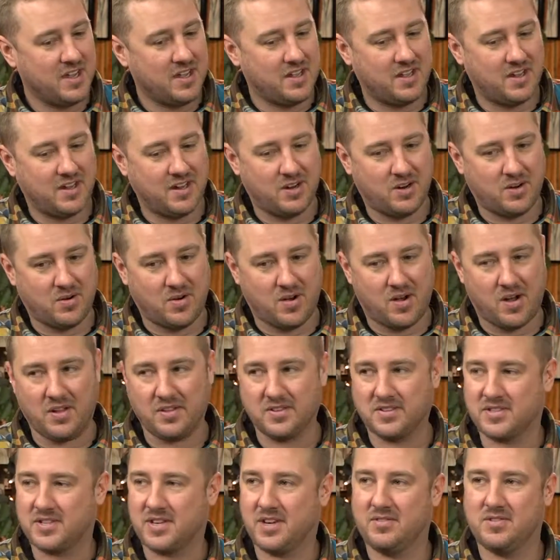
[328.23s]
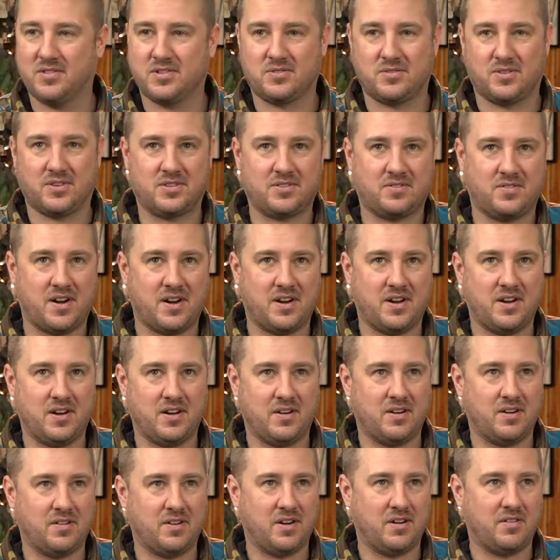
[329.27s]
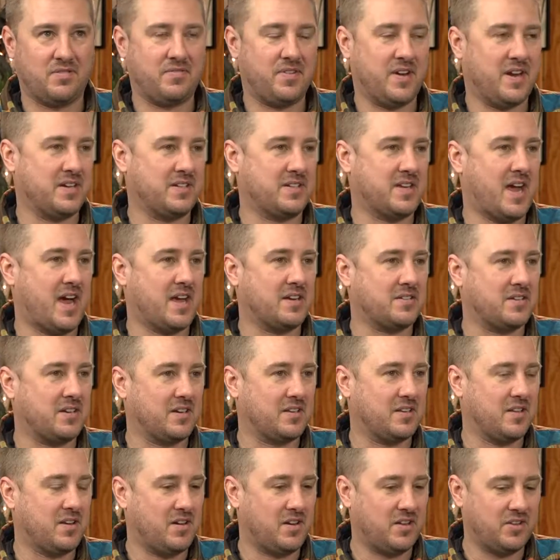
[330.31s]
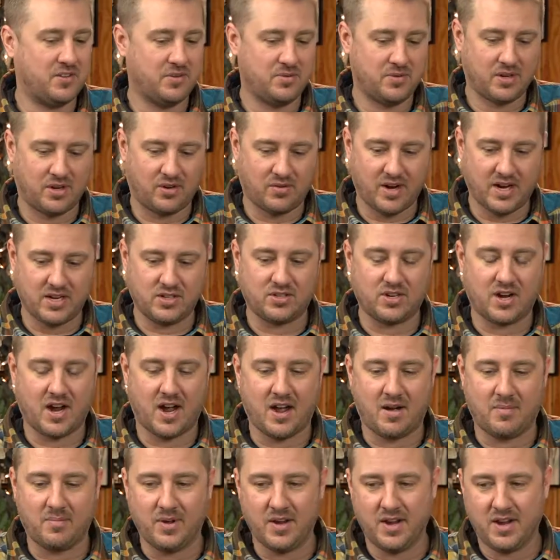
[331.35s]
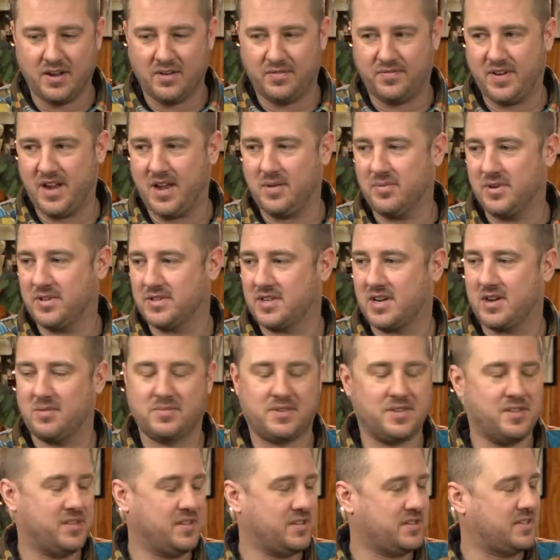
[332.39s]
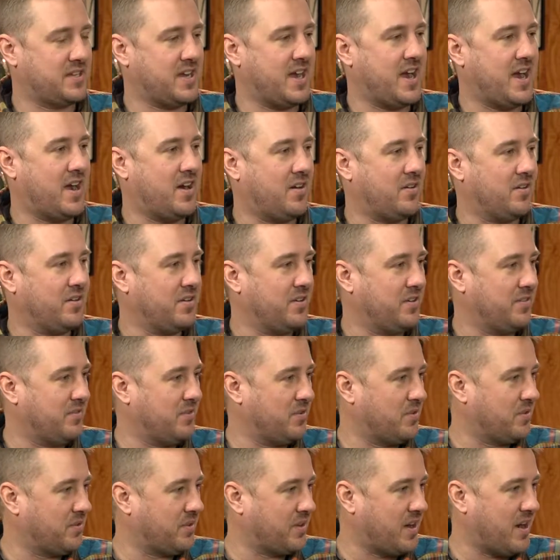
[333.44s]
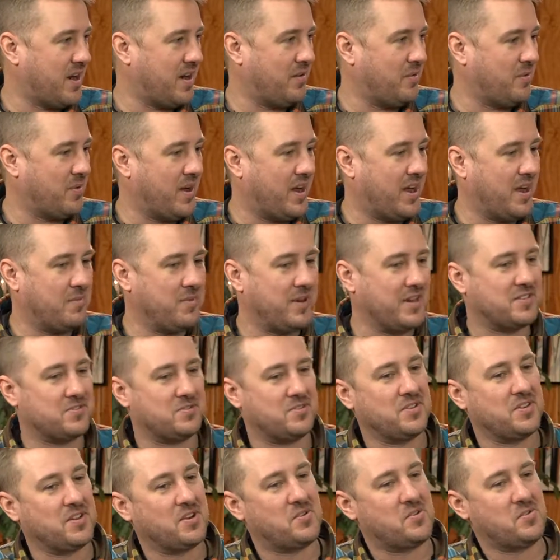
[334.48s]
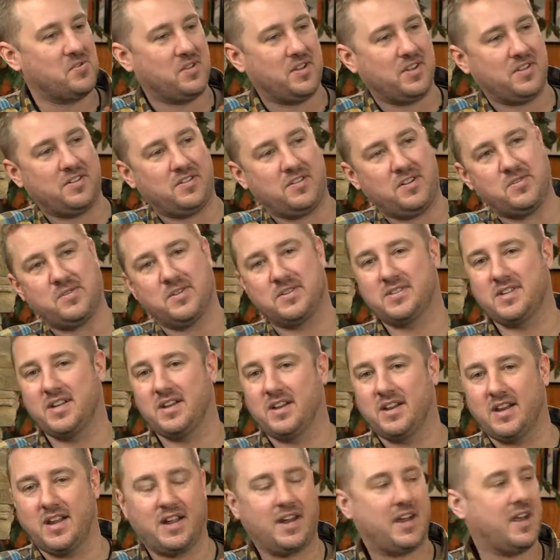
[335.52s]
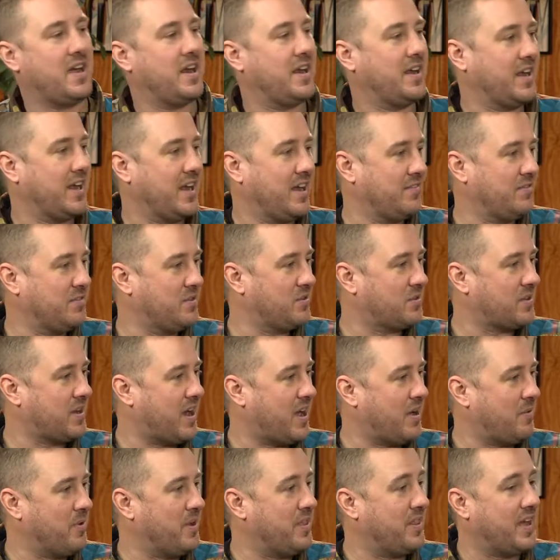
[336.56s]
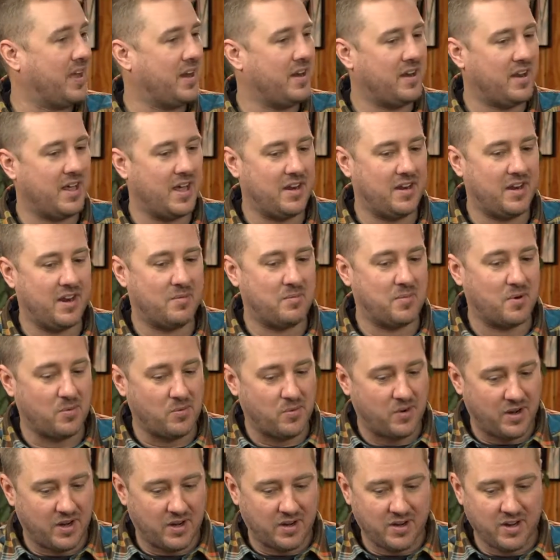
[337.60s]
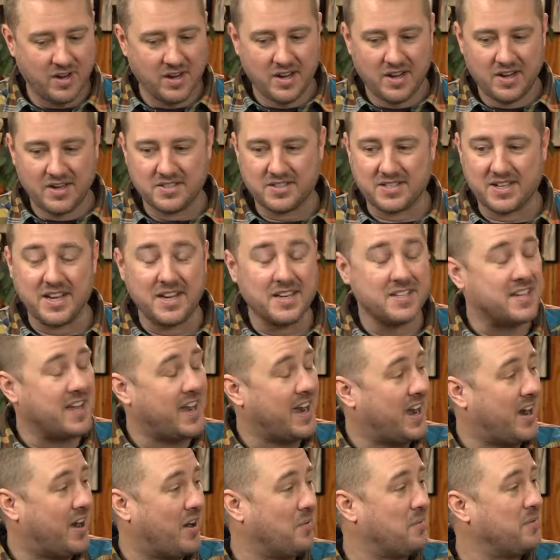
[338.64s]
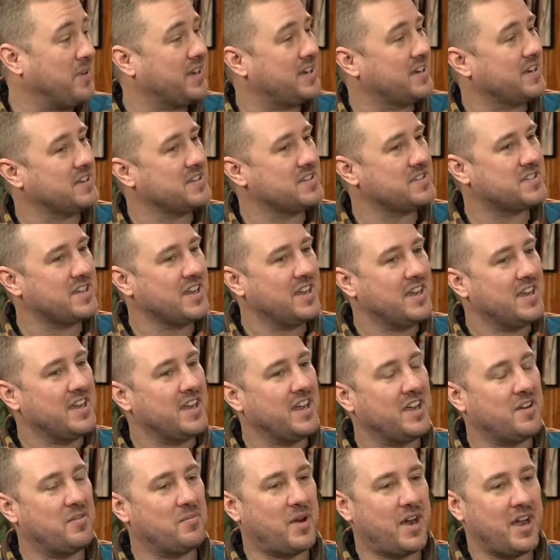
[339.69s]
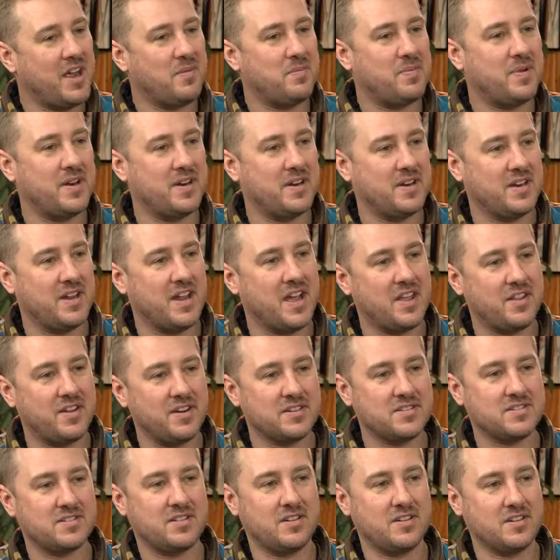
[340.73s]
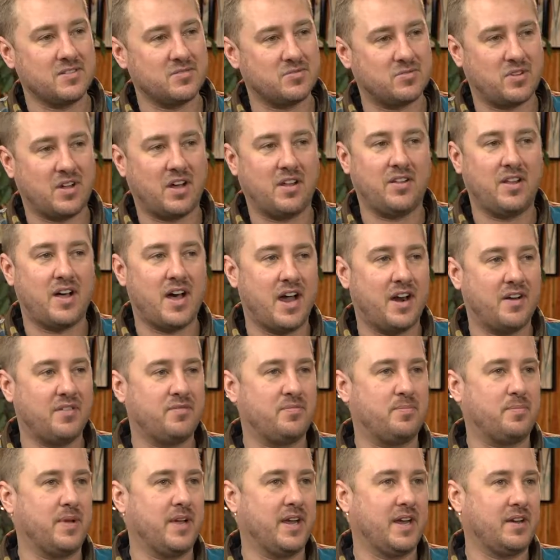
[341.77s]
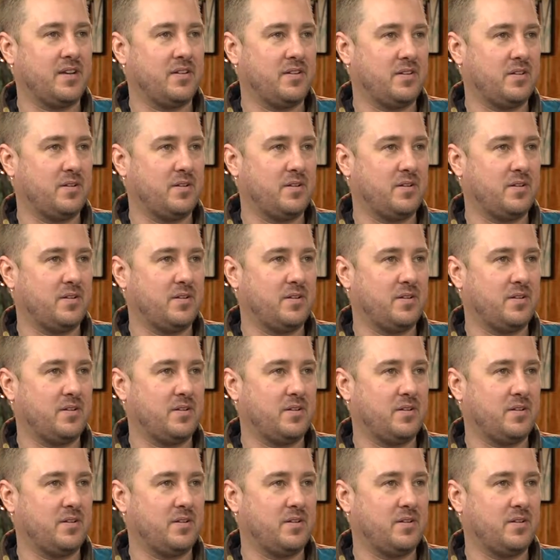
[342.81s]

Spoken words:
you know, all the ski resorts around here are fantastic. They all do a great job. Families come to this town of North Conway. I mean, it's really cool that USA Today kind of gave North Conway that #1 ski town, because in my opinion, yeah, there's a lot of big